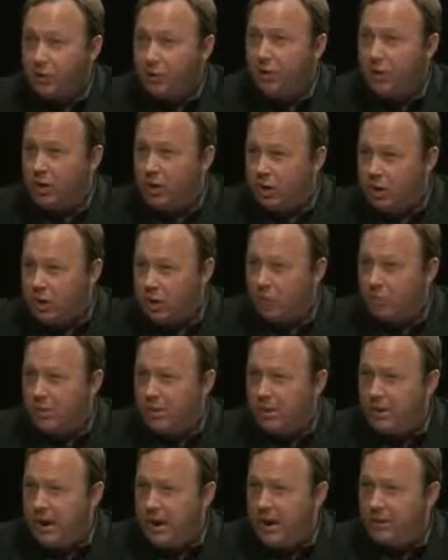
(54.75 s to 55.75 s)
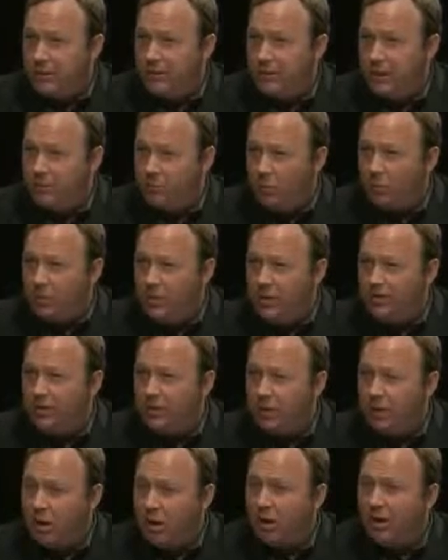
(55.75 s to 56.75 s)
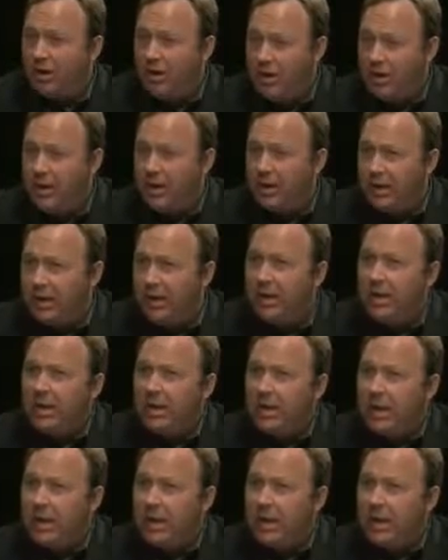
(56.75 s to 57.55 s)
do you concur with that, that we're basically already in